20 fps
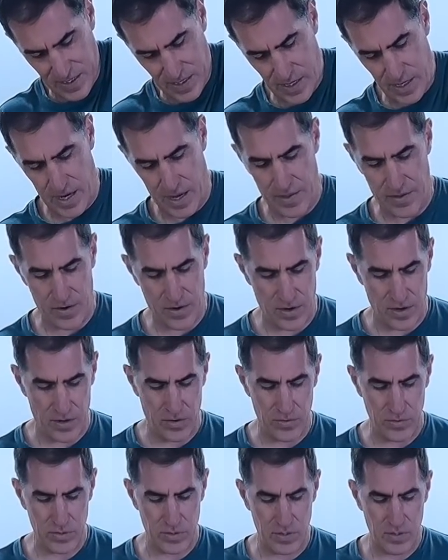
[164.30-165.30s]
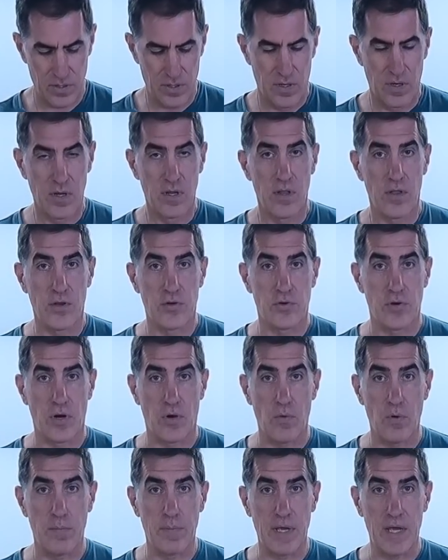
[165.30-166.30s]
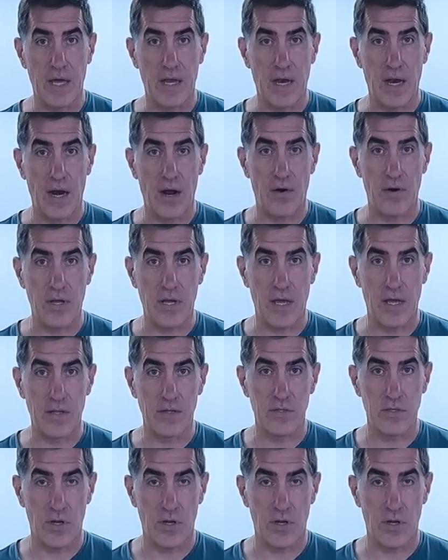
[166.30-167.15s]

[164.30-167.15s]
yeah, there it goes. The trick will be getting it out again.